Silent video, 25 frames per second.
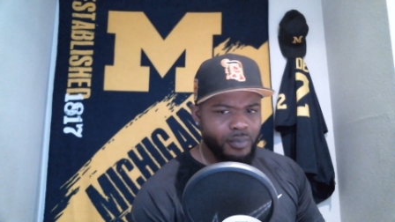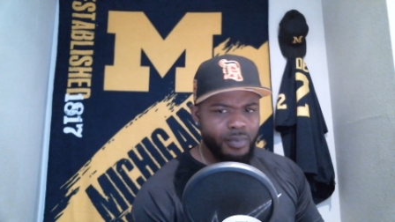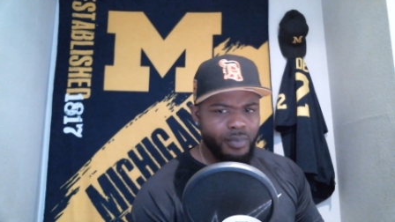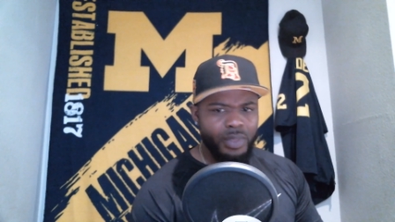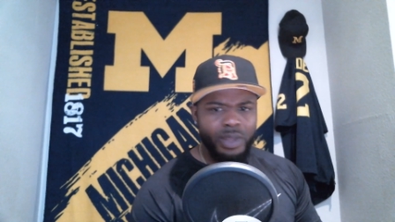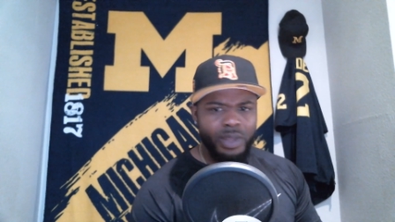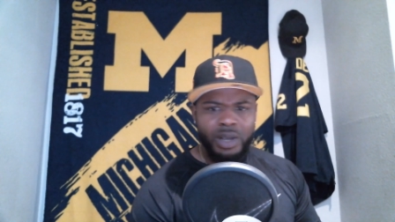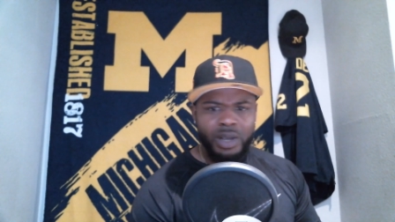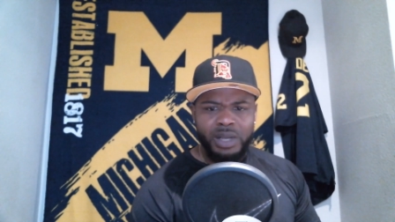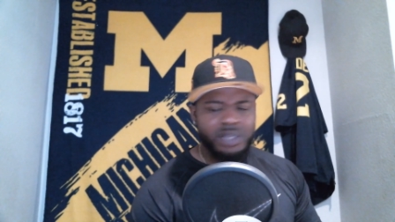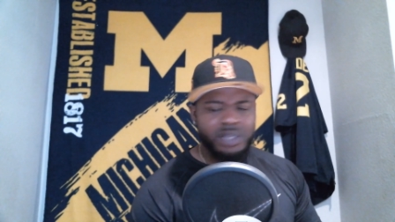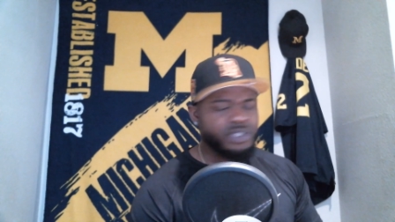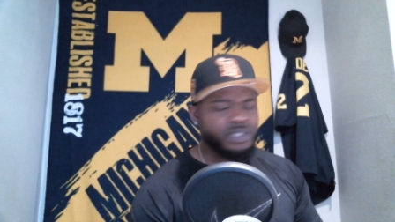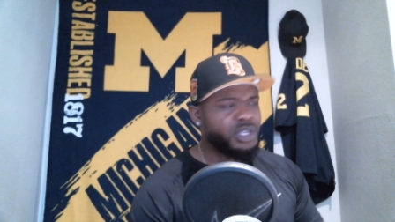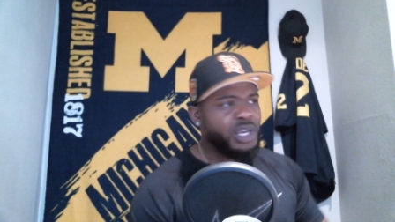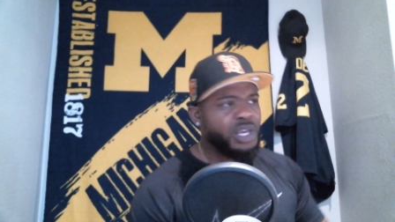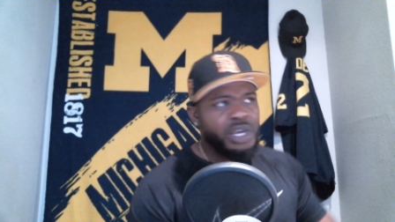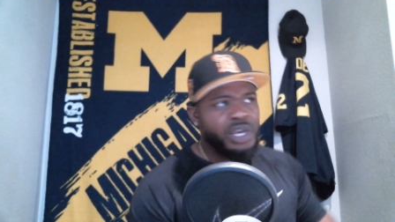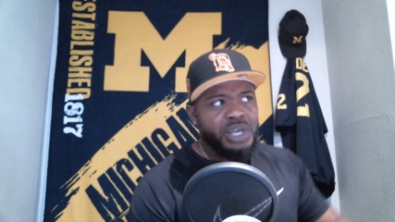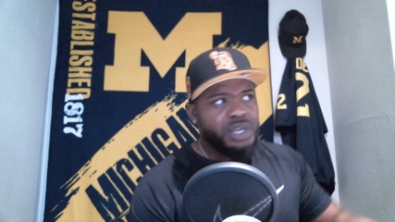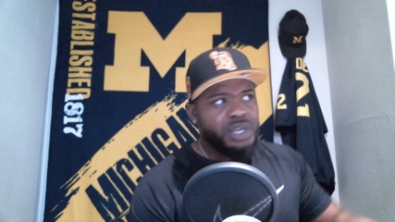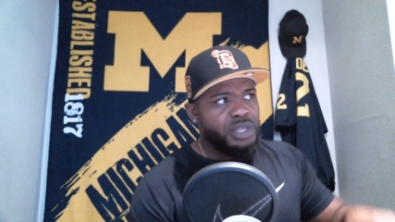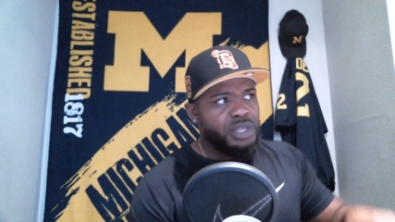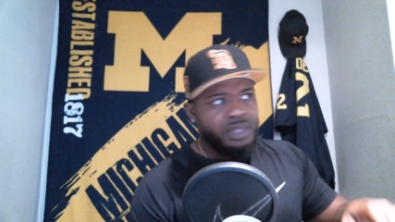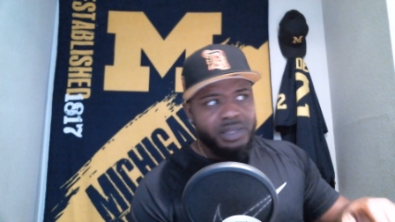Because
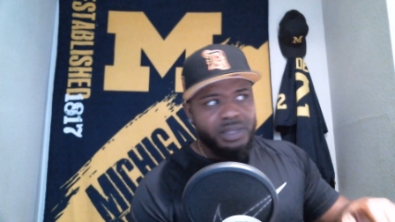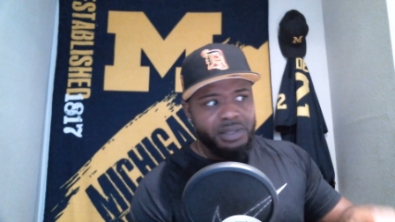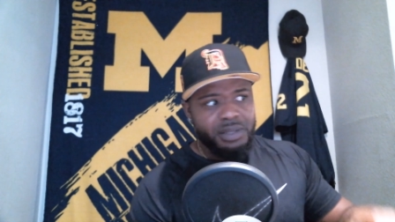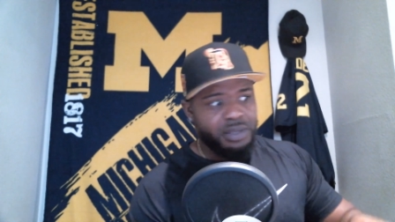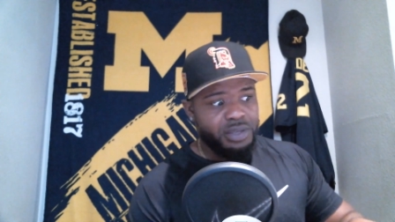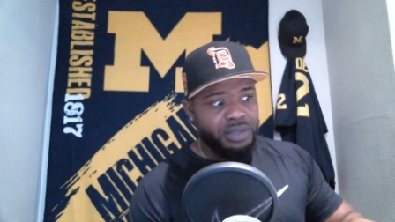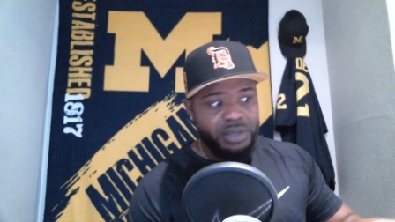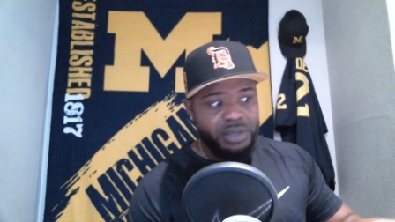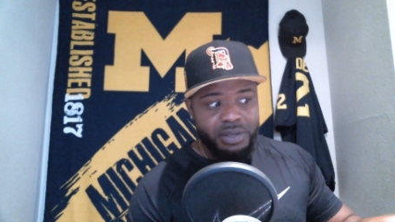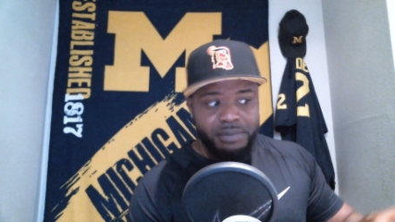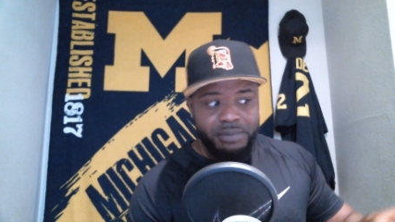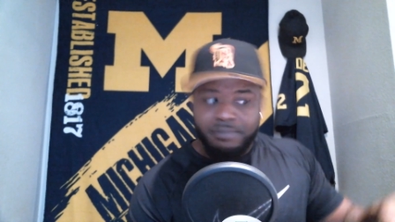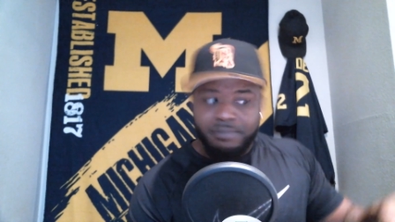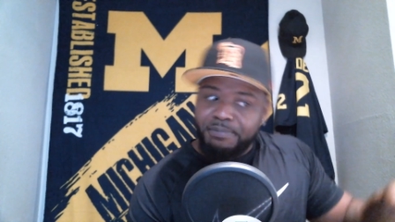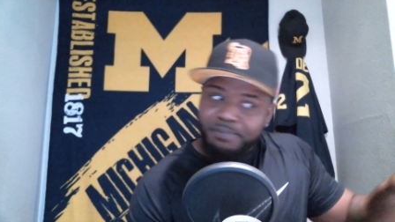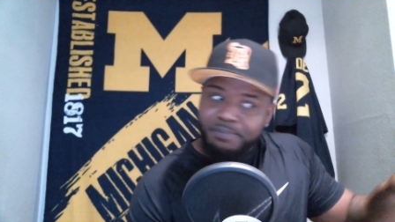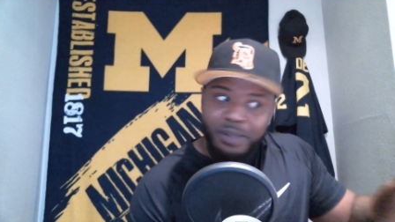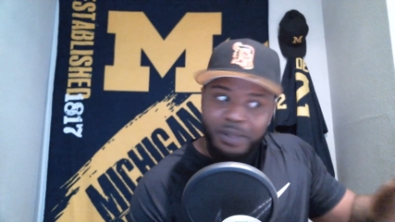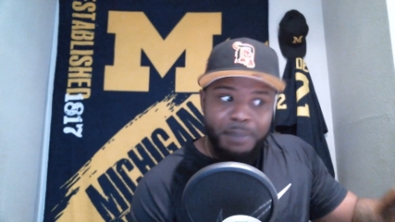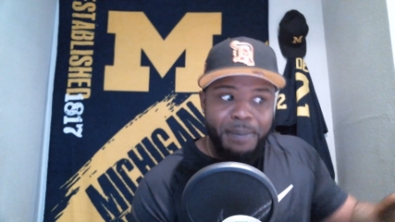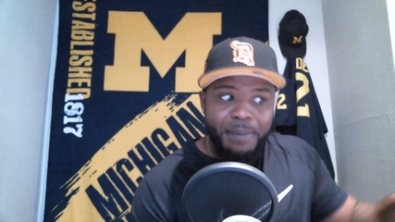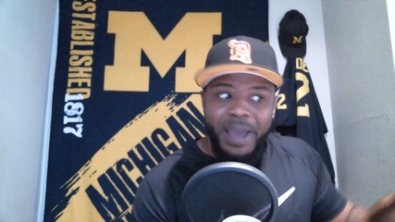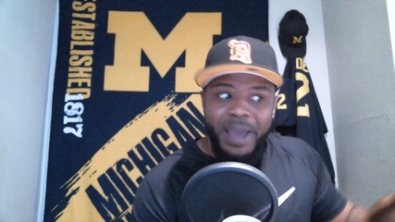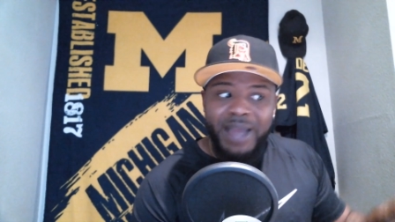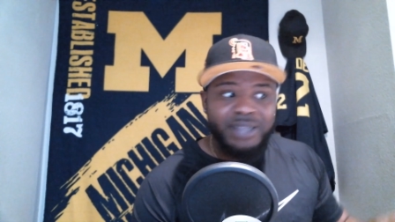the
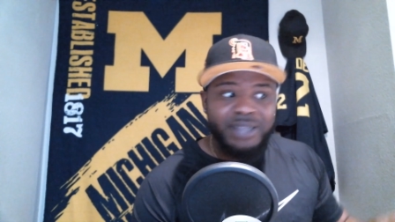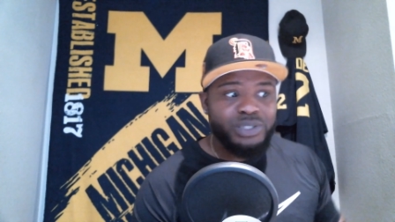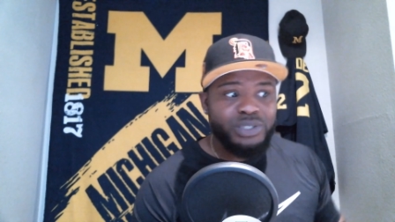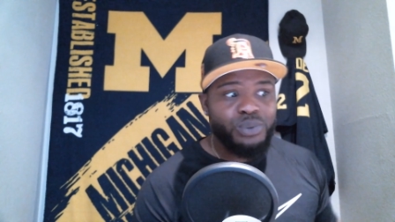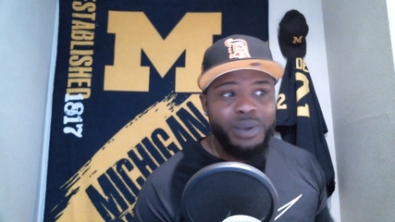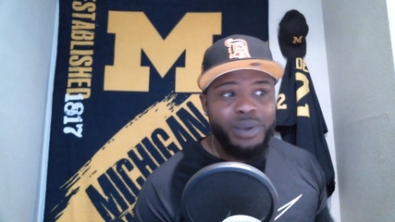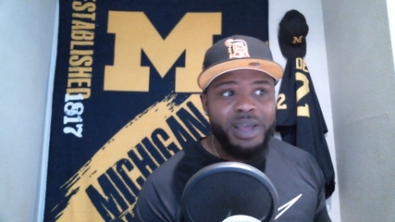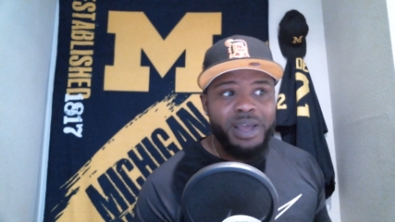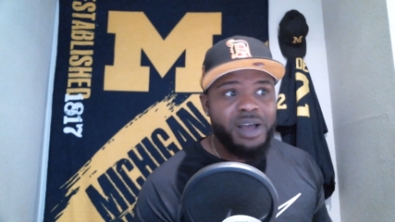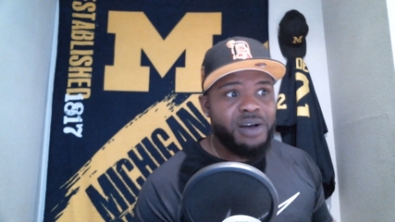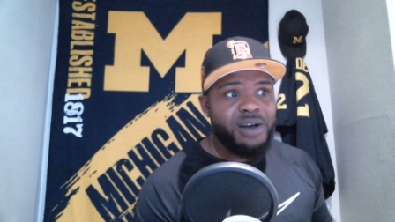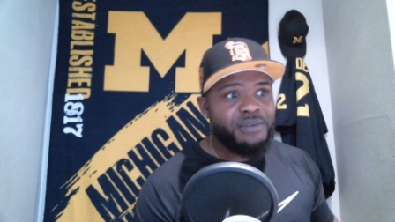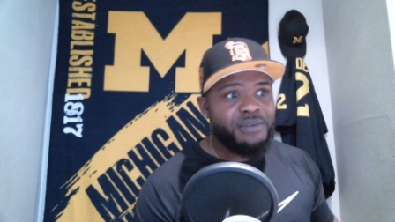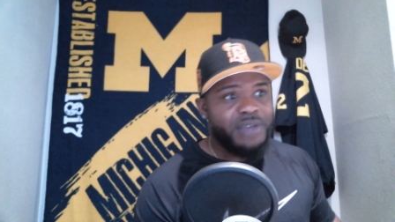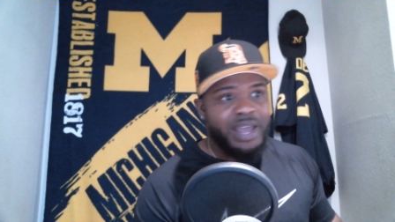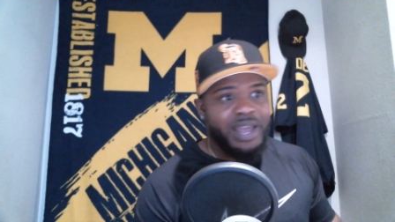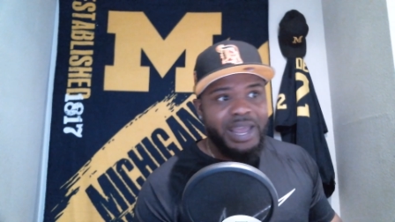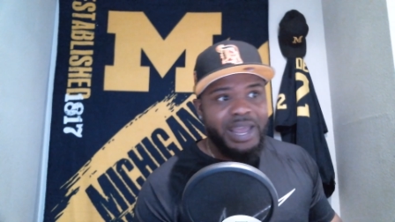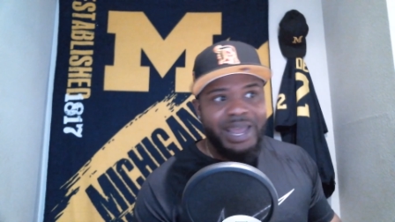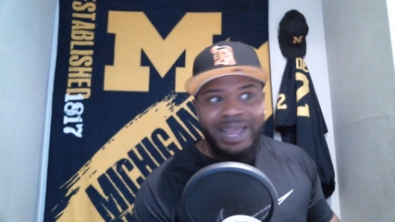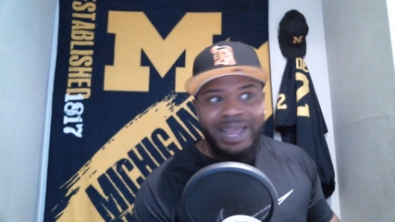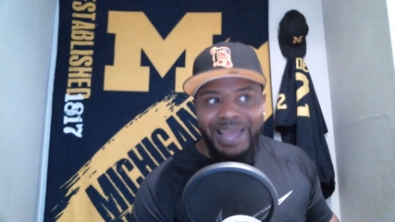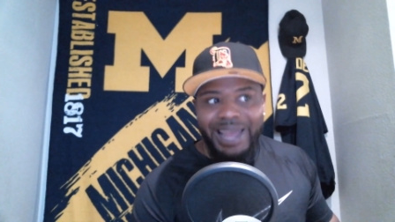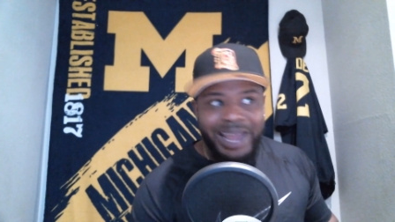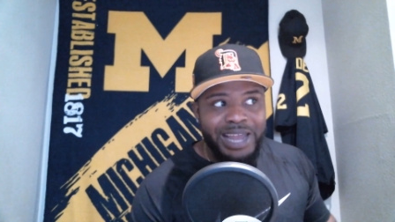Pac-12
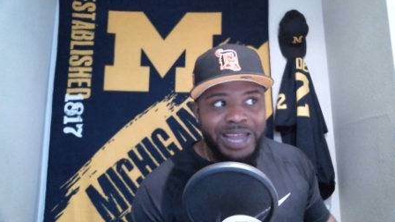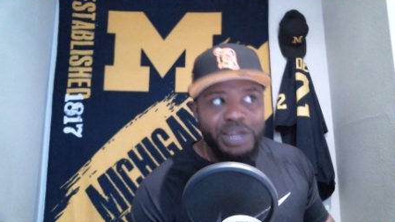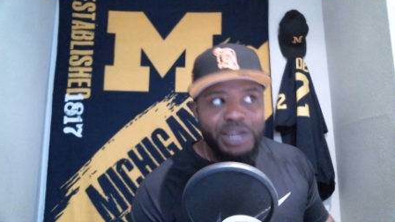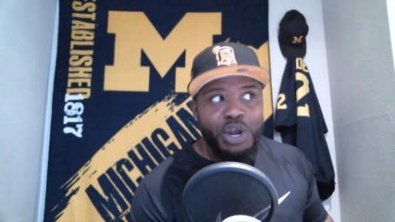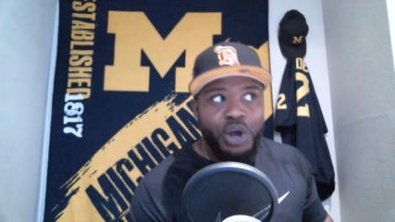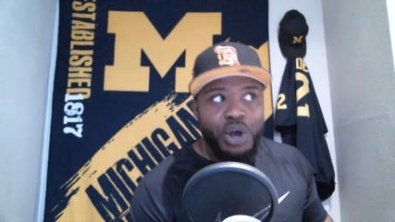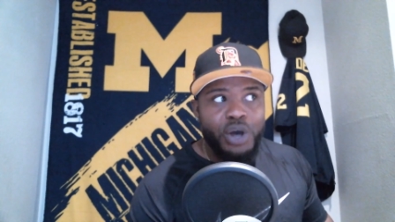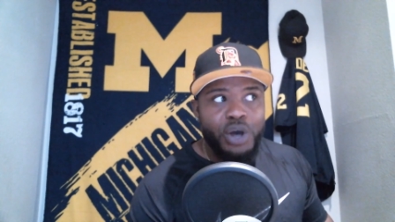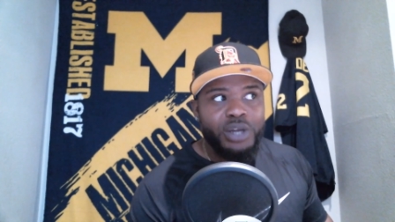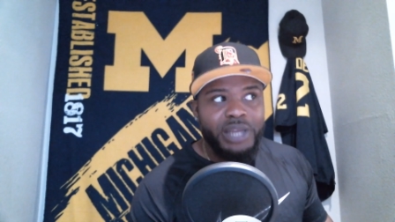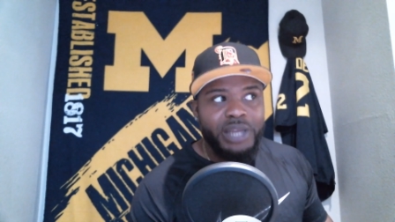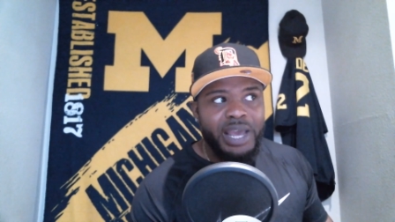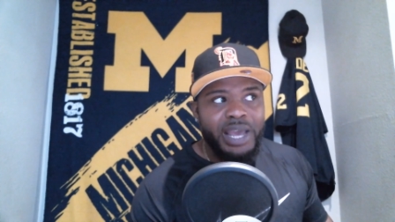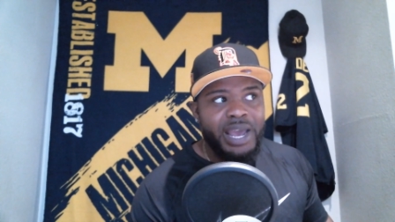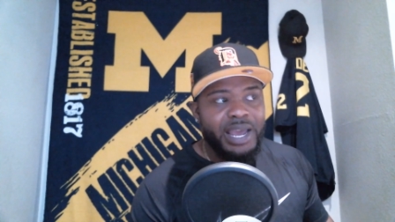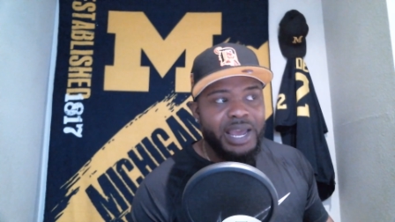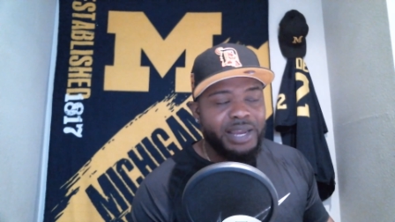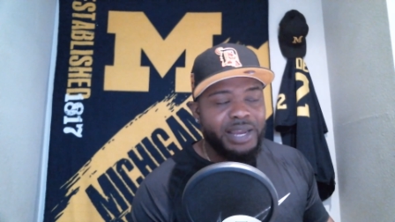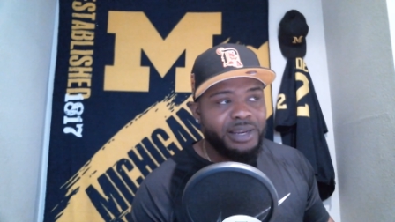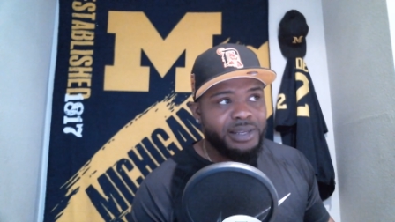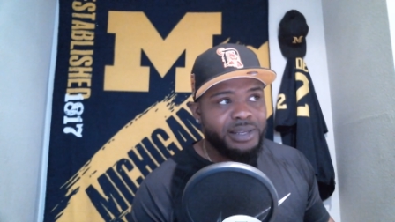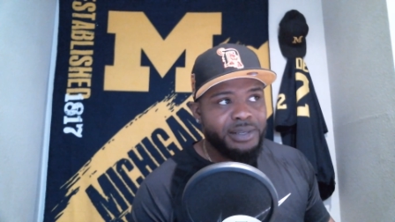ain't all that.